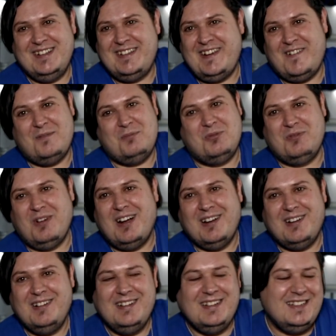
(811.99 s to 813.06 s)
Terrible
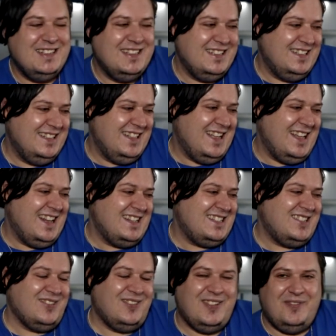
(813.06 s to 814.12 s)
run. And
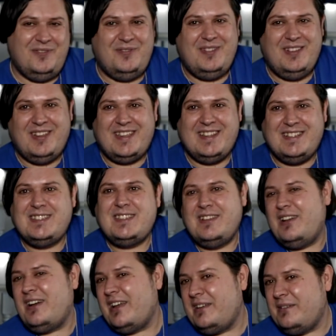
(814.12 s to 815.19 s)
that's sort of, like,
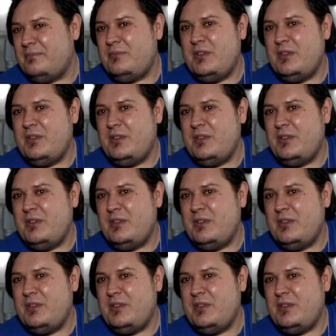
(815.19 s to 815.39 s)
it's, like,